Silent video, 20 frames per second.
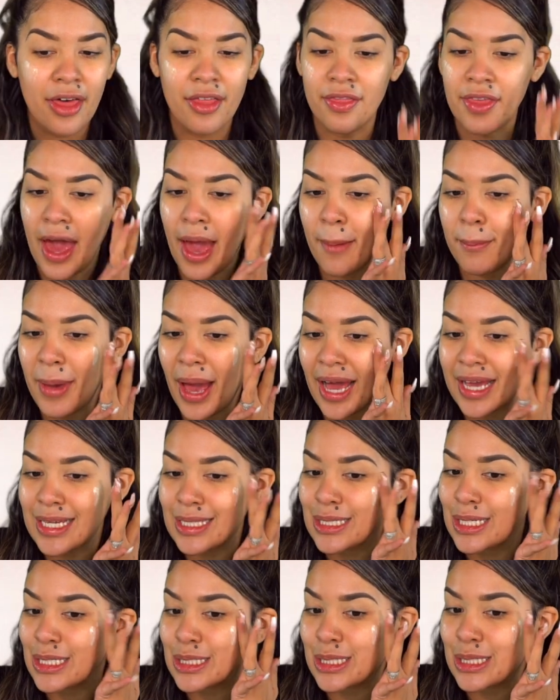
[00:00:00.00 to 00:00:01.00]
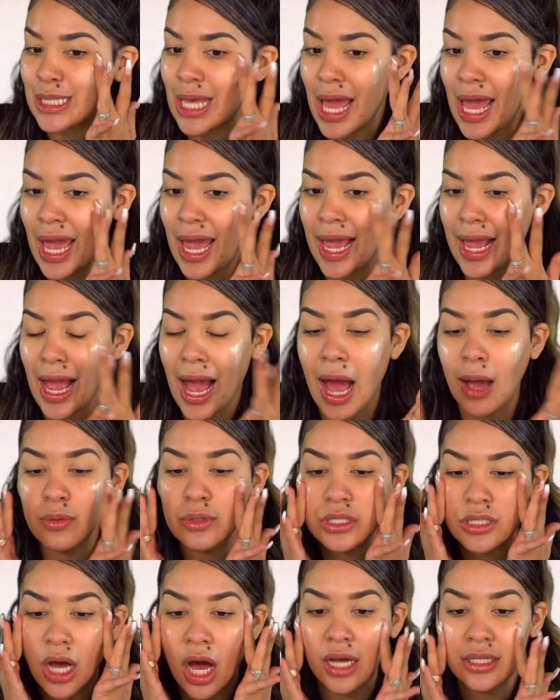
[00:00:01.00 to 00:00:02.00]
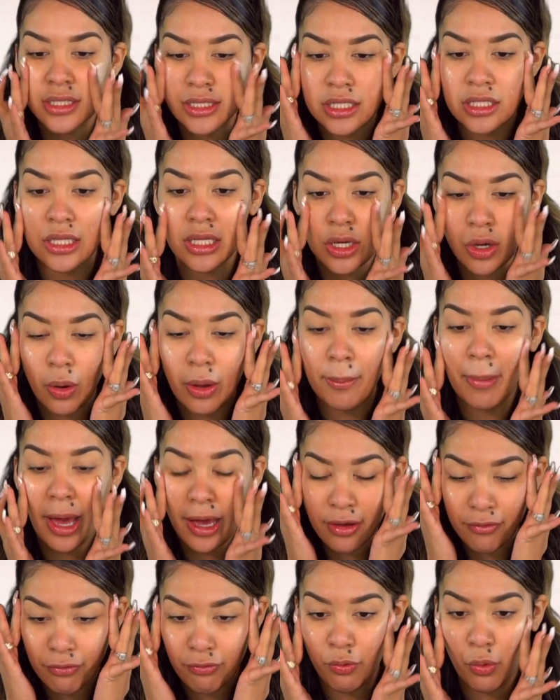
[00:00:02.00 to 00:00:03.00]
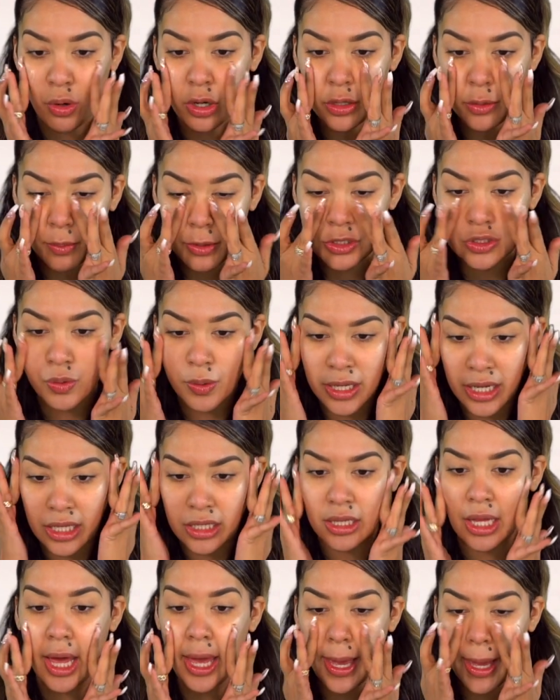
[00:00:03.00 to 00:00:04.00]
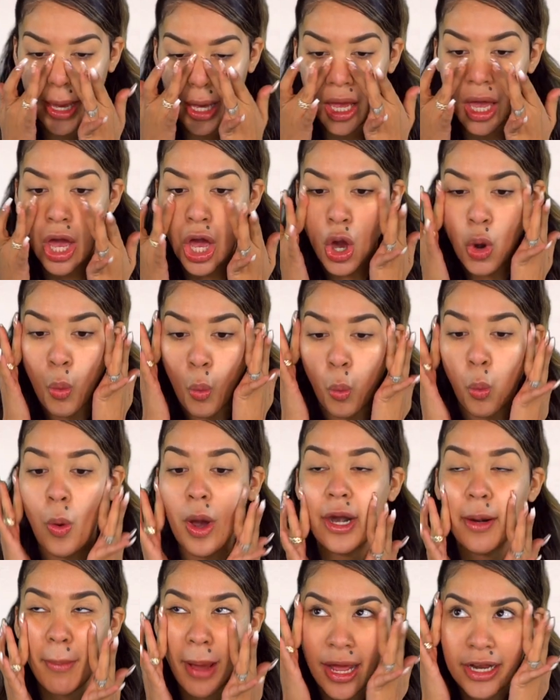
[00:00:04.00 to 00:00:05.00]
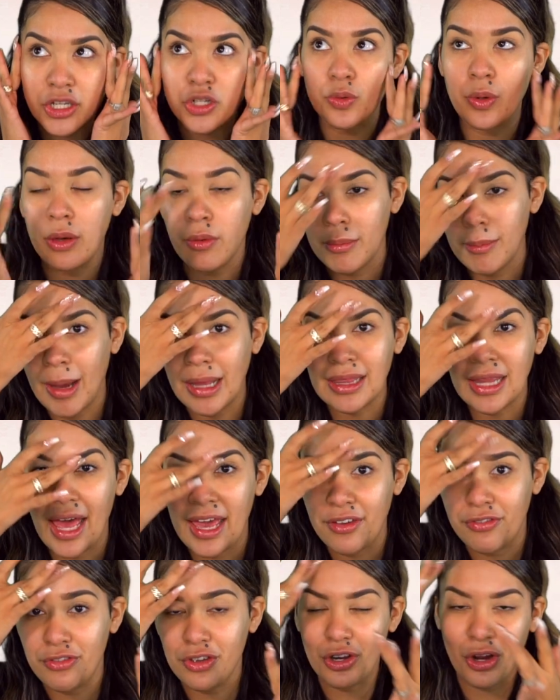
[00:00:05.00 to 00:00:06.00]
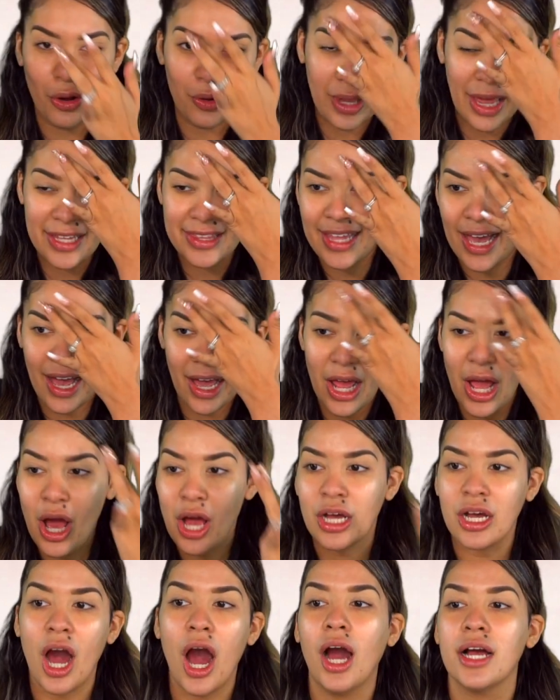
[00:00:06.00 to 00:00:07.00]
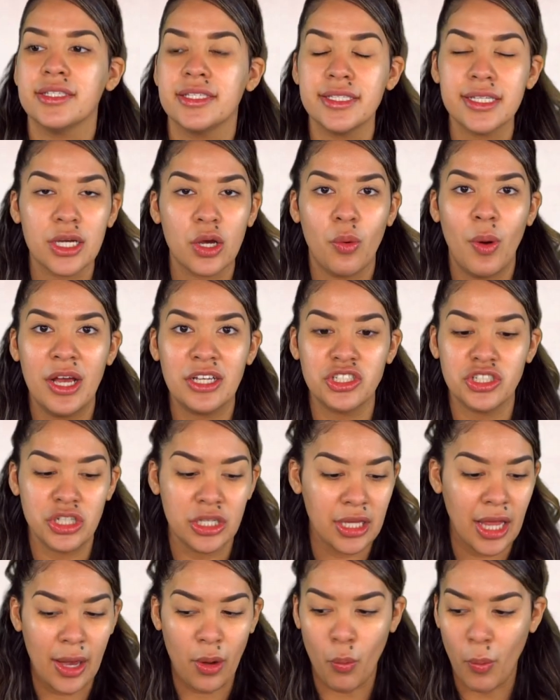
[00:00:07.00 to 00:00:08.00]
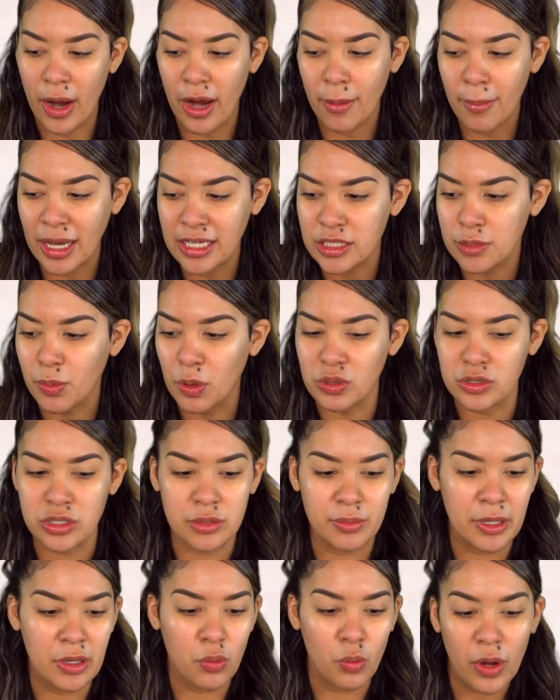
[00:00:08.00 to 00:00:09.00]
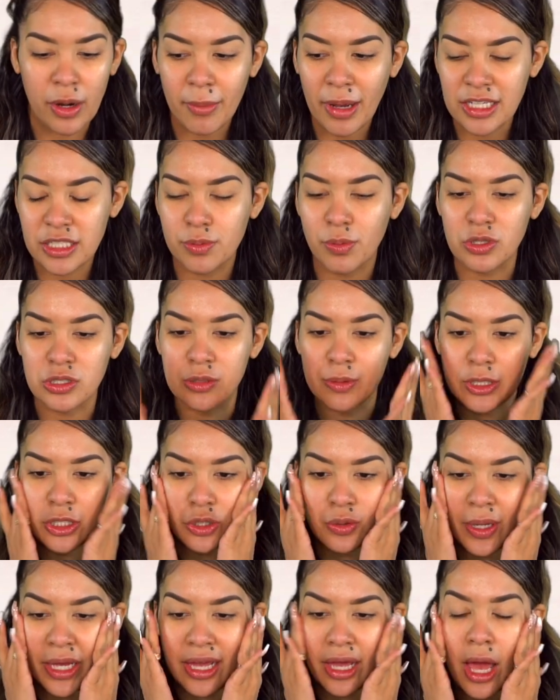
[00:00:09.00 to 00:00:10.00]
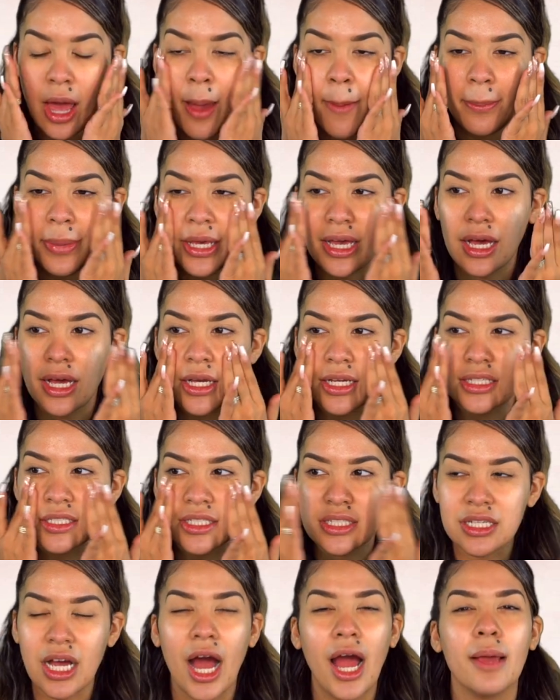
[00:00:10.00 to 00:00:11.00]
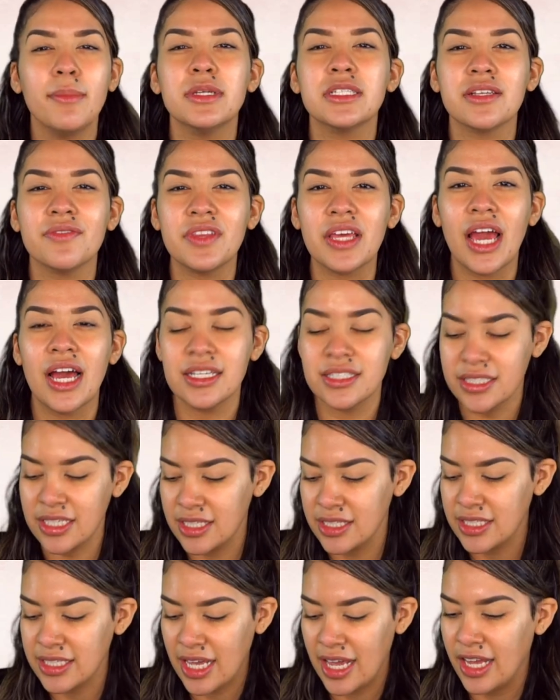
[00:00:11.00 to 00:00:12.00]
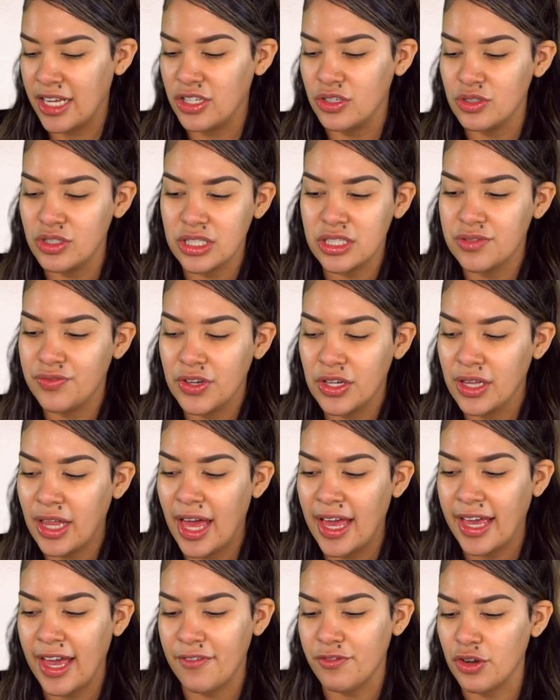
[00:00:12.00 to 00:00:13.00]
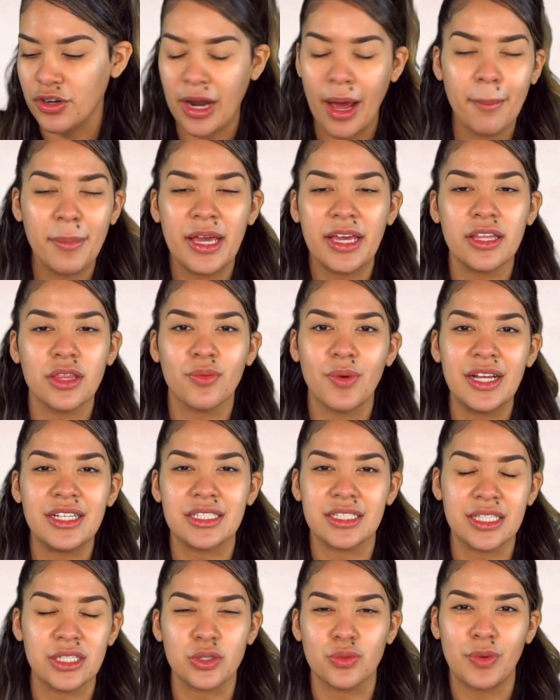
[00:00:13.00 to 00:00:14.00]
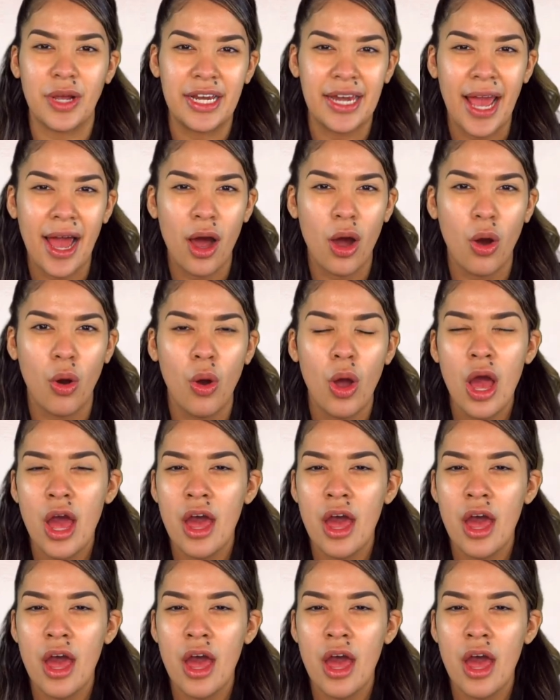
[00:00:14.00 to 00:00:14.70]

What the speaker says: that back in the day, I was constantly going back and forth between like, what am I doing with my life? You know, like that constant question, like, where am I supposed to be? What am I supposed to be doing? Because time is of the essence, and you just feel like if you're not making the right decision right now,